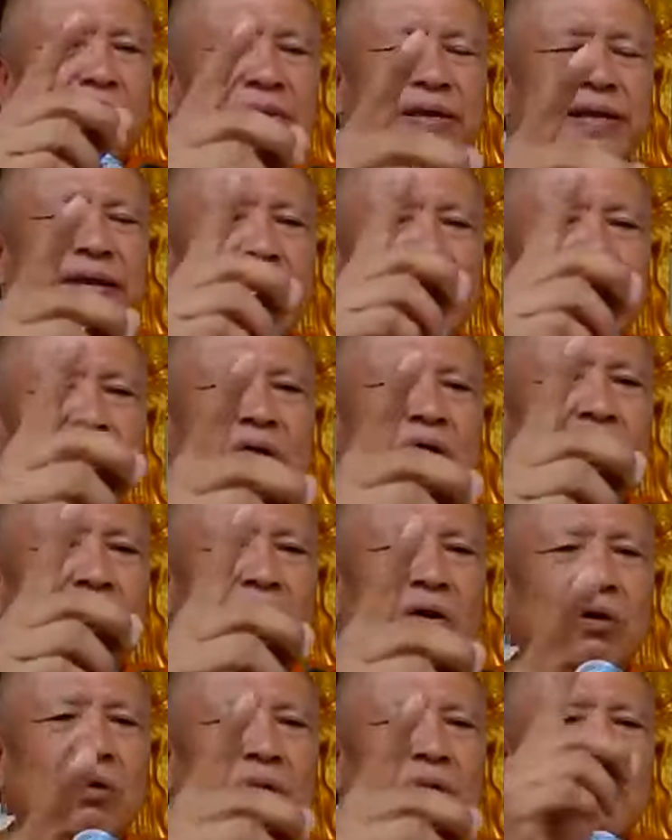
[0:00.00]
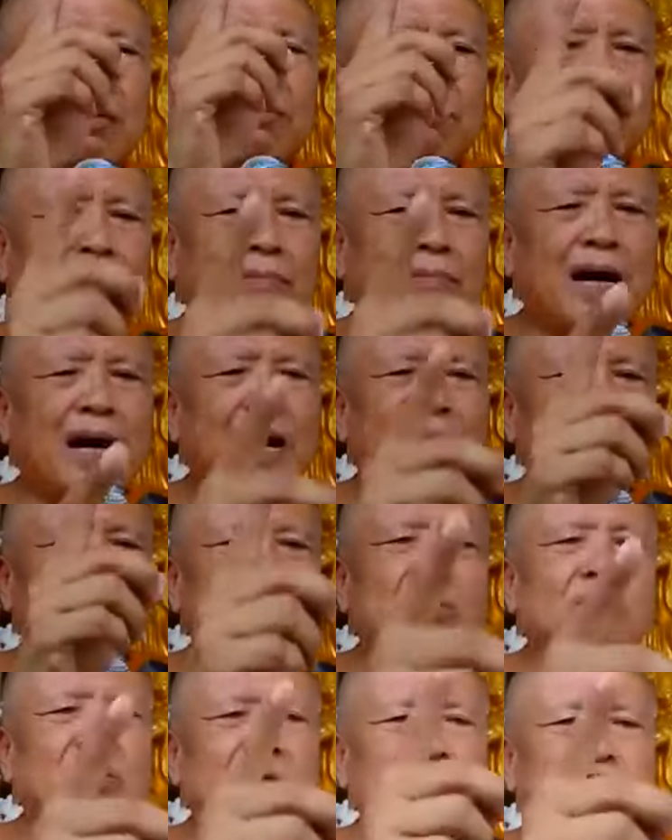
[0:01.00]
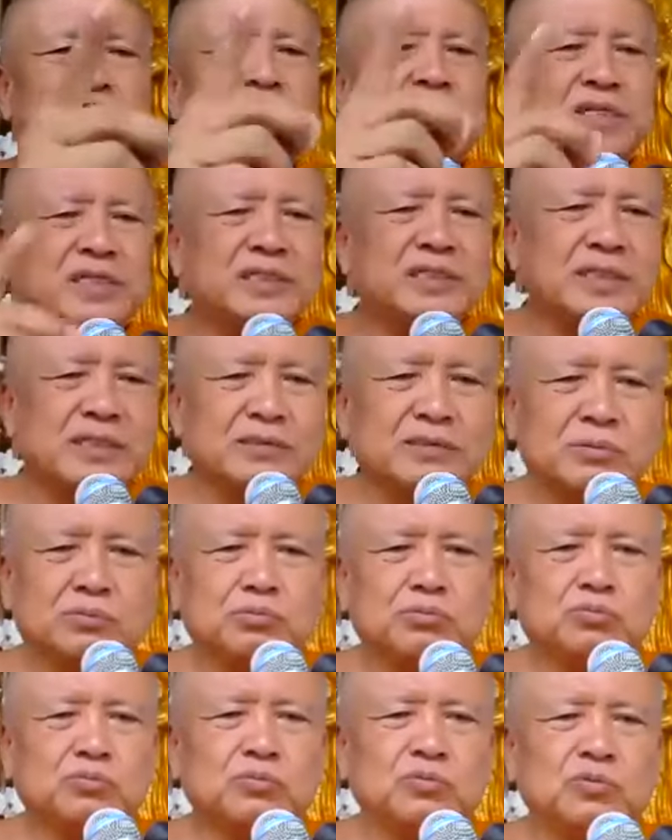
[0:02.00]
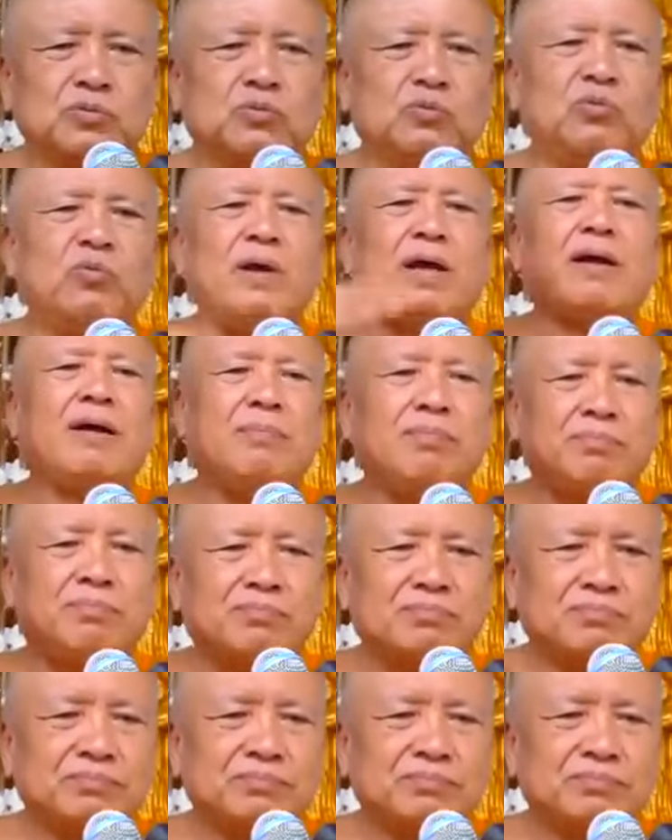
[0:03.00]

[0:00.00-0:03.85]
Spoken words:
we can call my consciousness, wake up.